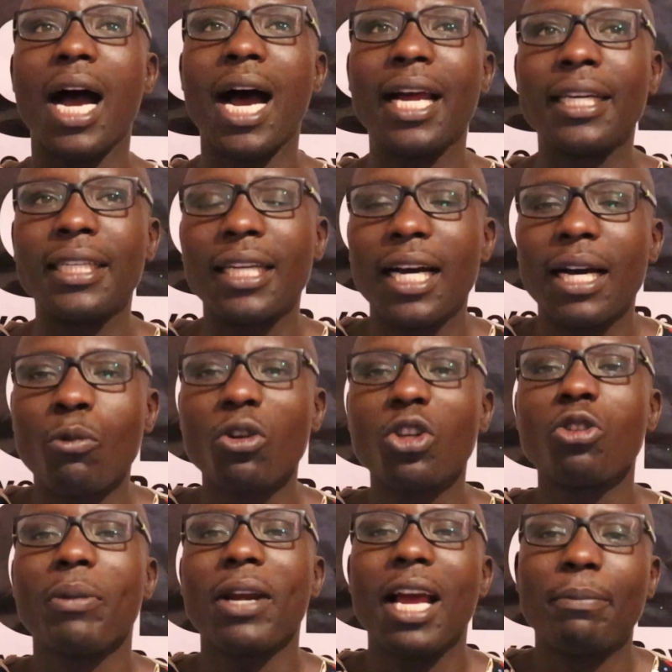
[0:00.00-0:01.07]
And
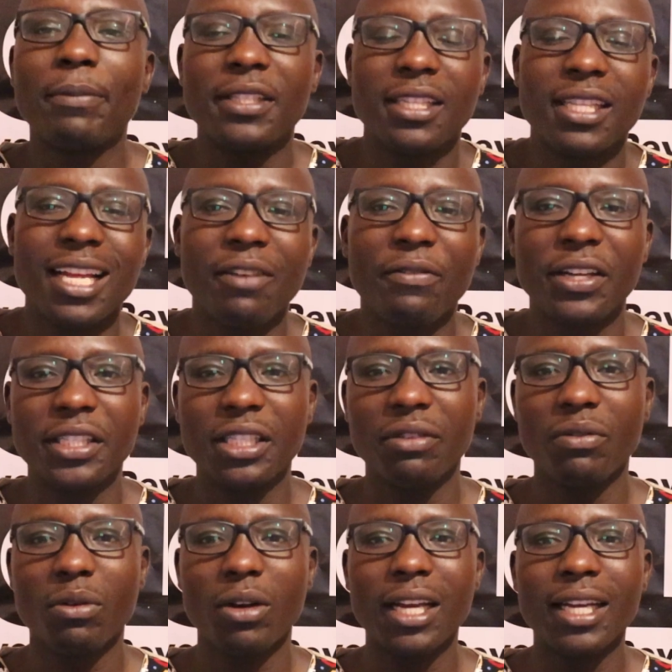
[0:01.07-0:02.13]
what normally happens in that
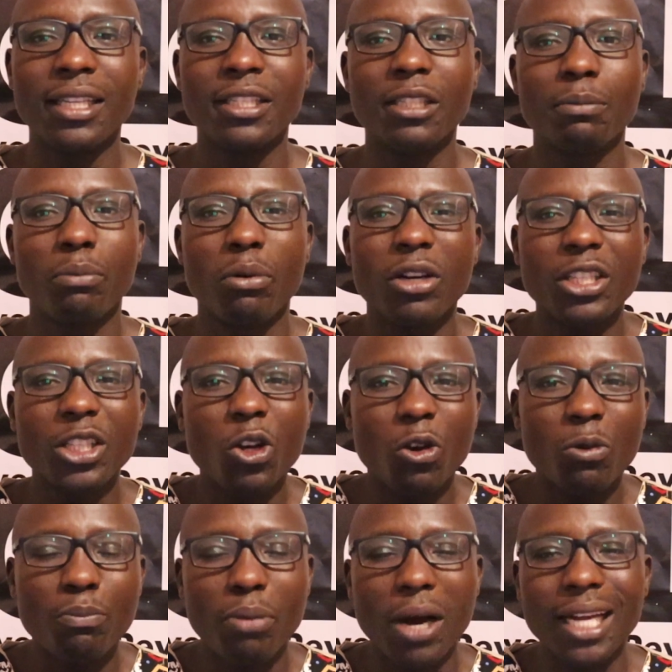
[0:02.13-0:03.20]
festival is
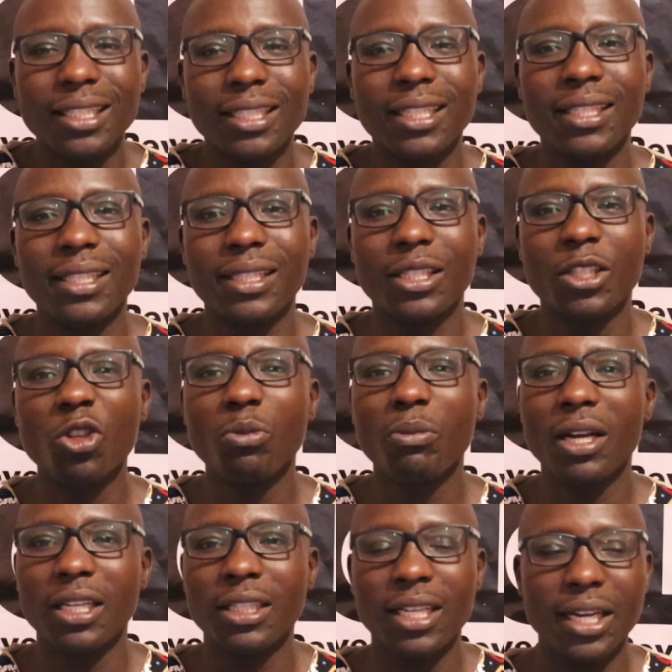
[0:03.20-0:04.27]
political parties
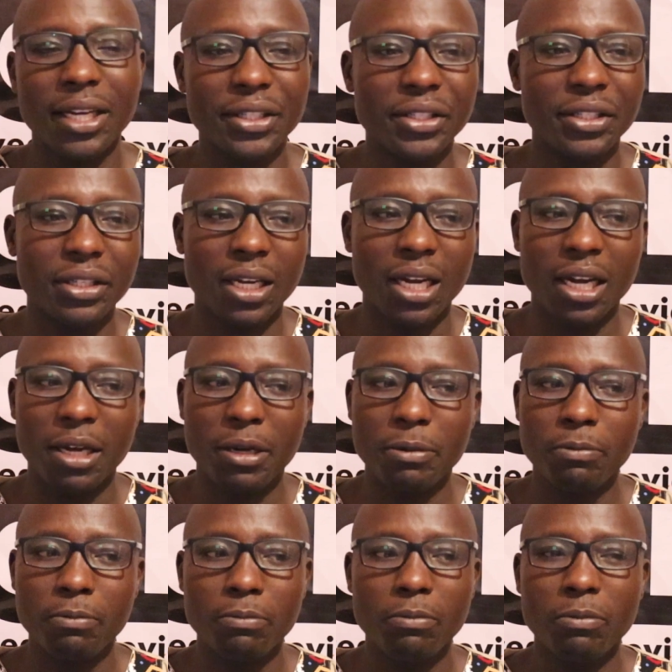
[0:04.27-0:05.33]
normally just,
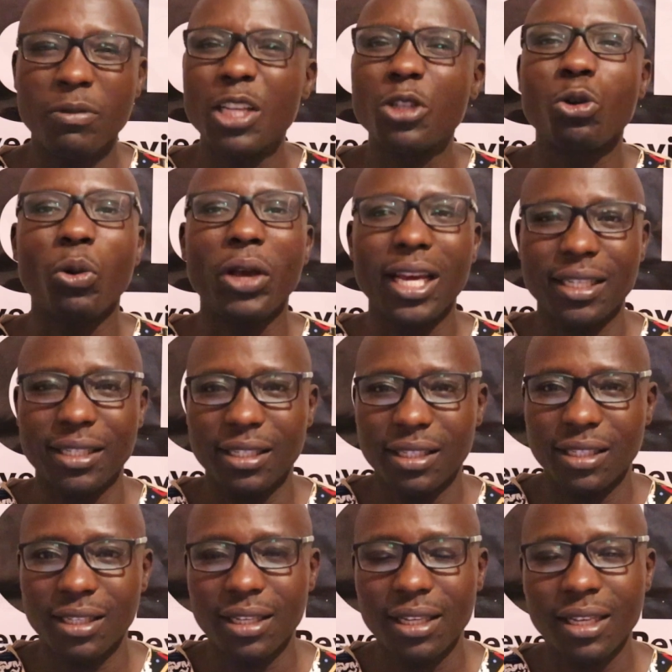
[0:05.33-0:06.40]
they
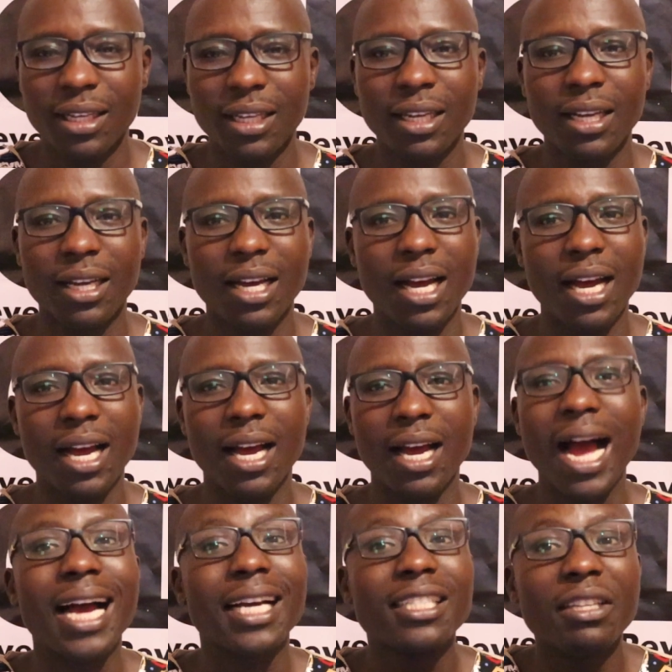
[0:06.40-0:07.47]
showcase
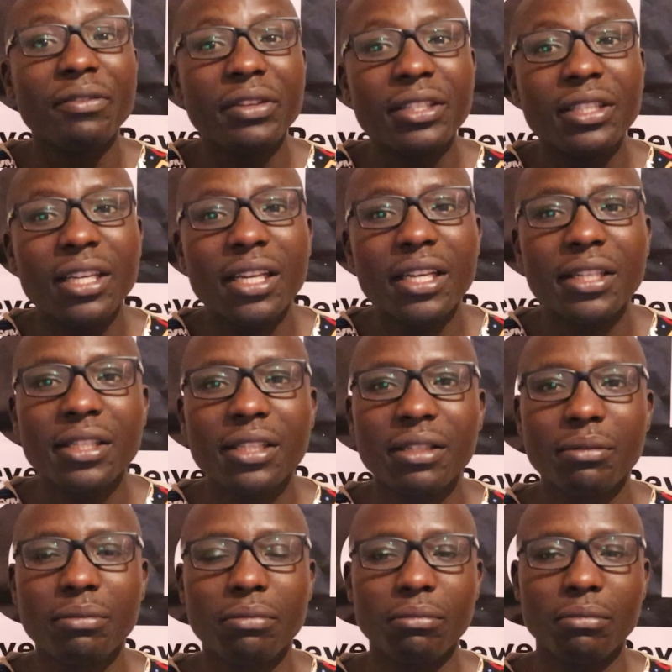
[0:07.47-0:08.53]

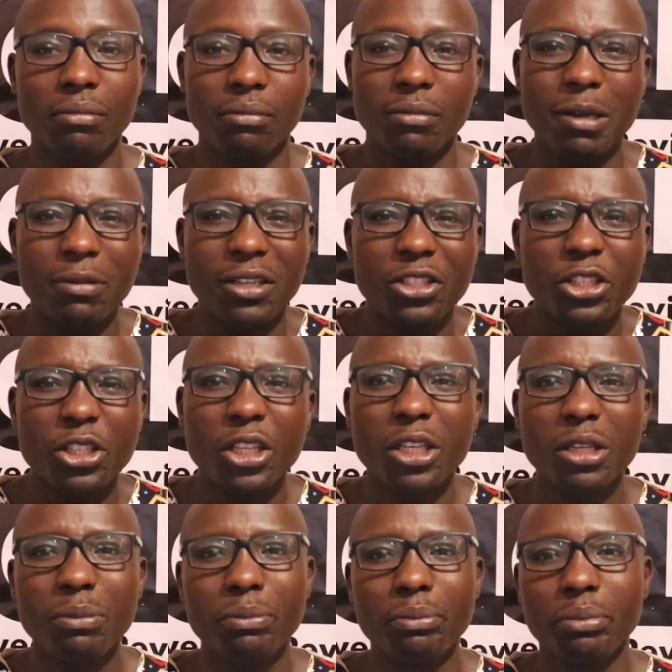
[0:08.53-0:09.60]
activities,
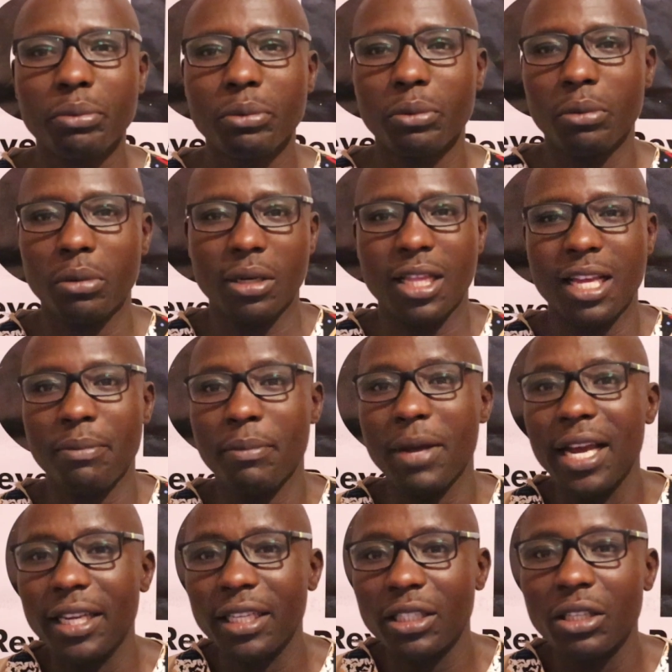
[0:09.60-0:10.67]
membership, what they're
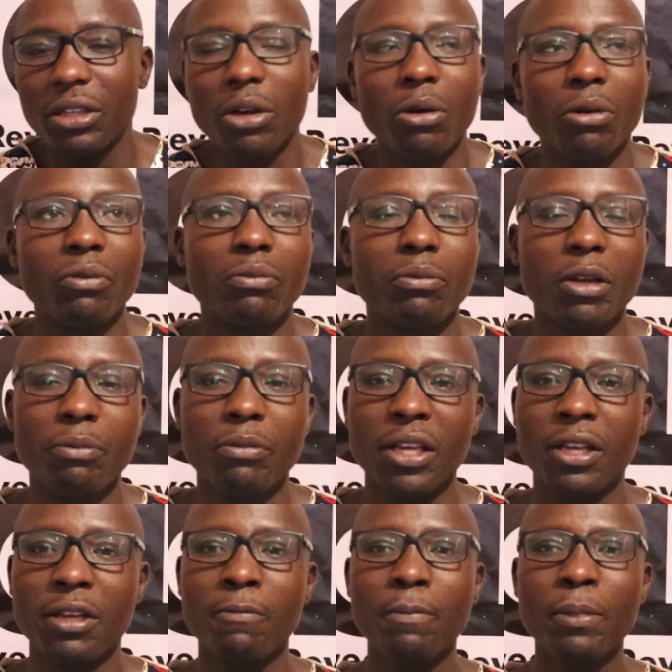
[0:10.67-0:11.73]
meant, or
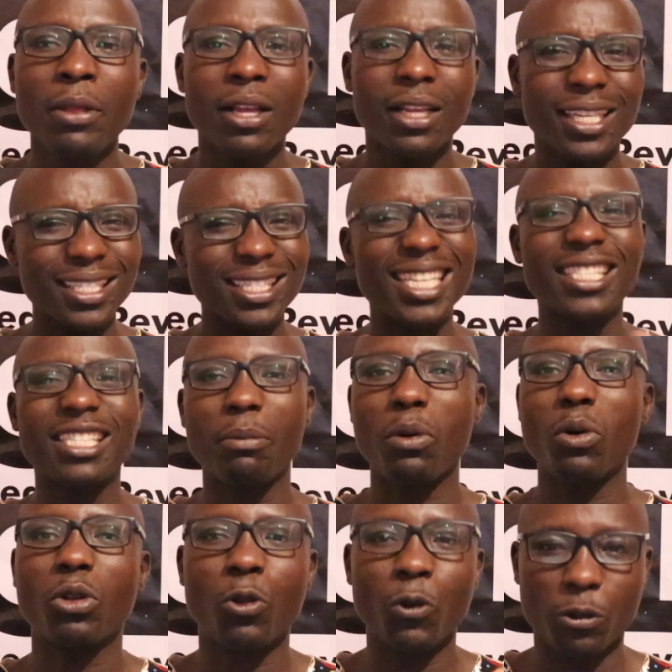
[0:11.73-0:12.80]
maybe just things
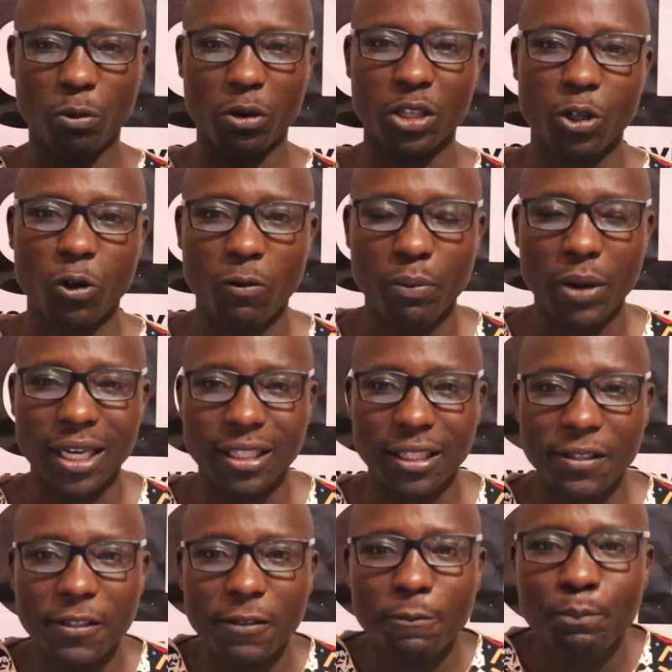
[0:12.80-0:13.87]
about those political
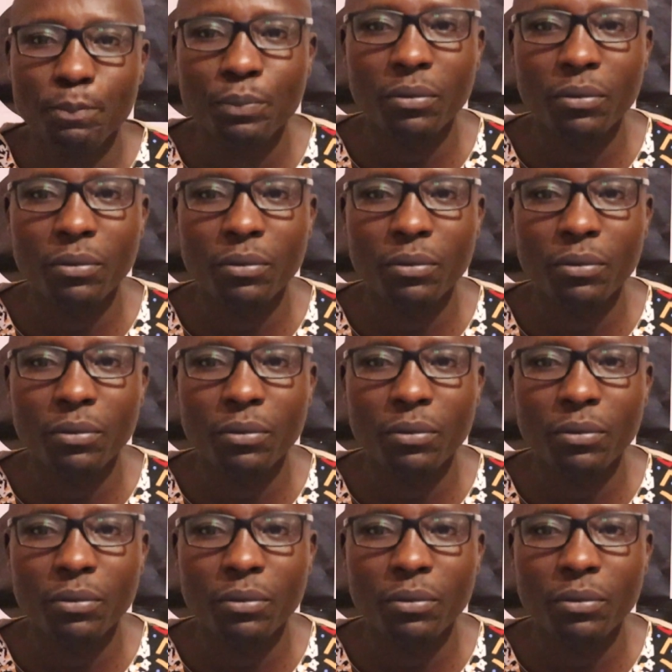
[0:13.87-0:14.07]
parties.